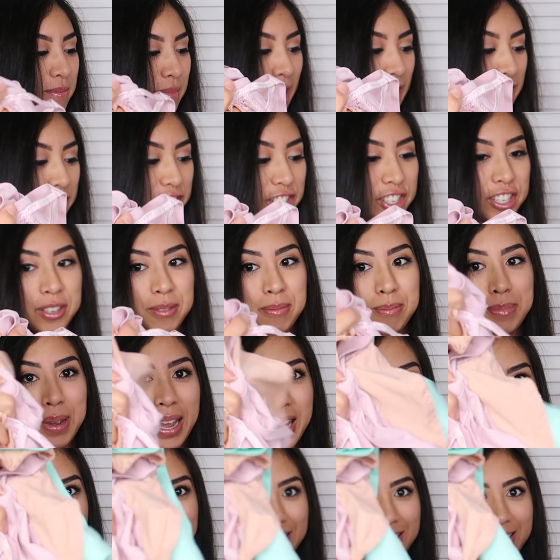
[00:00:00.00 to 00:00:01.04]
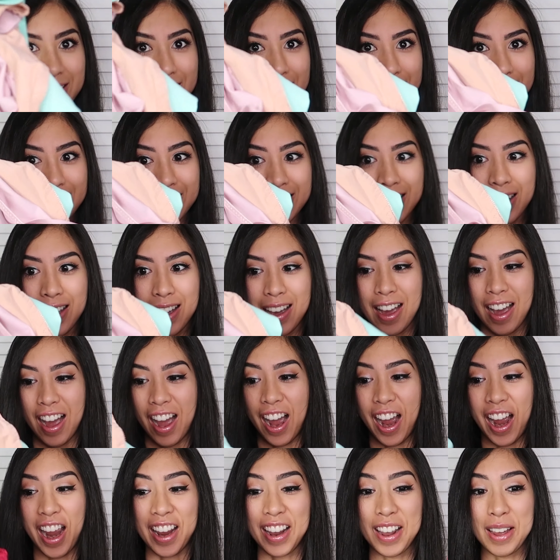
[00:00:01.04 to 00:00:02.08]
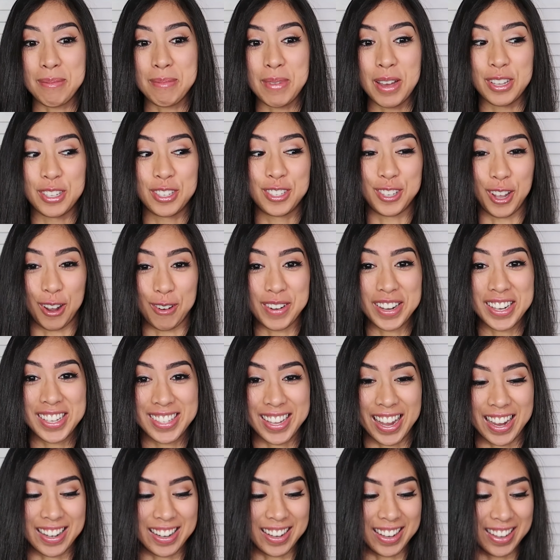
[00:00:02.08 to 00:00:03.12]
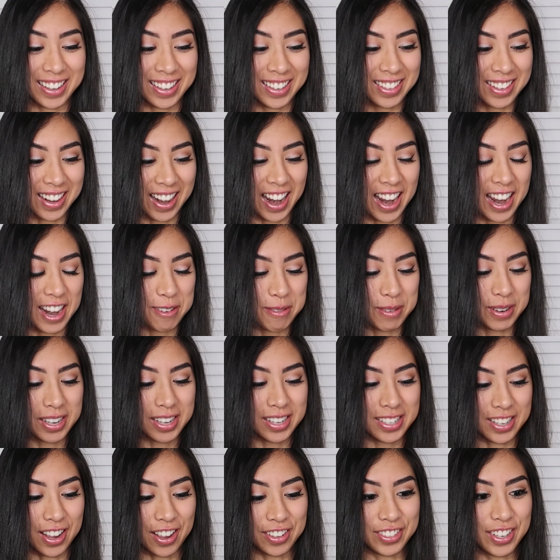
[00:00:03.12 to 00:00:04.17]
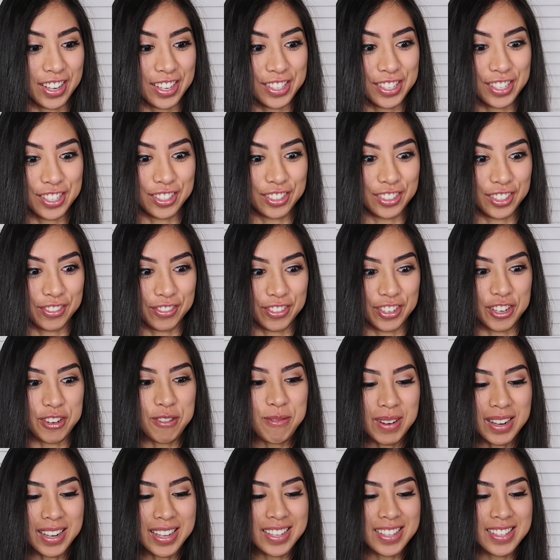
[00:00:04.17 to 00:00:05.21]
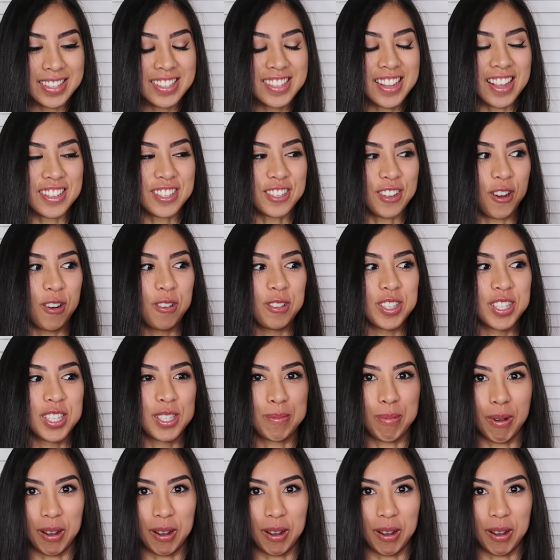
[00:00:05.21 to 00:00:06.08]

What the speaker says: matching panties. I am so excited. I was on the hunt to look for new ones, so this is